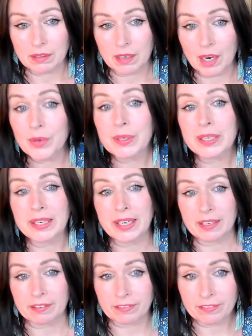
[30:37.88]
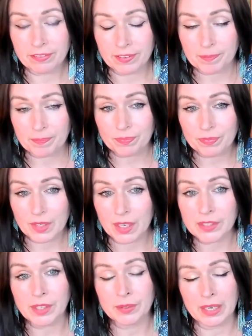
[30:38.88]
only if
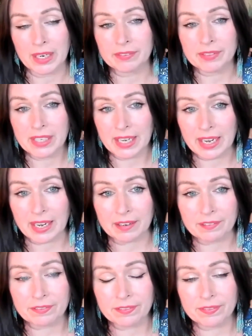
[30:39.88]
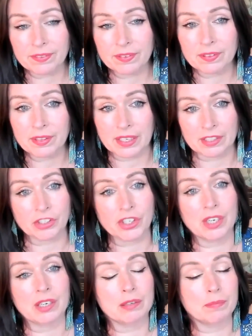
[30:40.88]
I don't have to have the
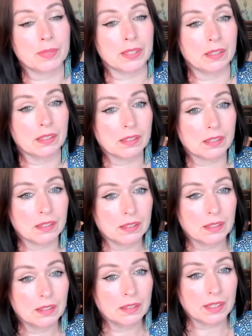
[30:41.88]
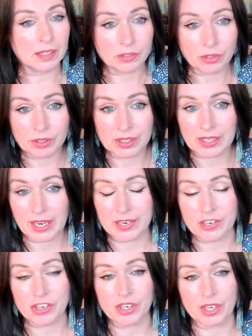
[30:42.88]
enchantment, the
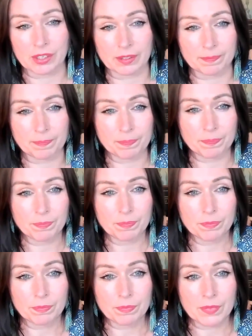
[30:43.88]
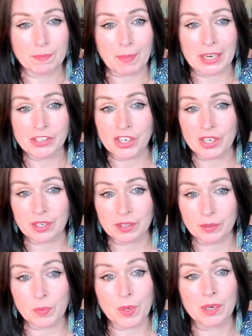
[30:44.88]
intoxication, the magic,
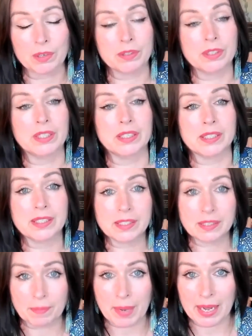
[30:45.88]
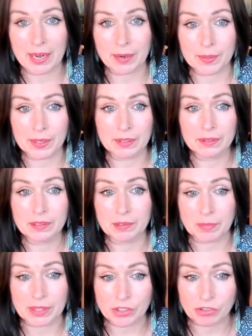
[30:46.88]
the wildness, the power, the
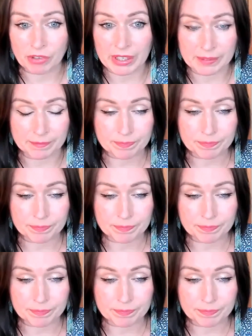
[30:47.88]
mystery.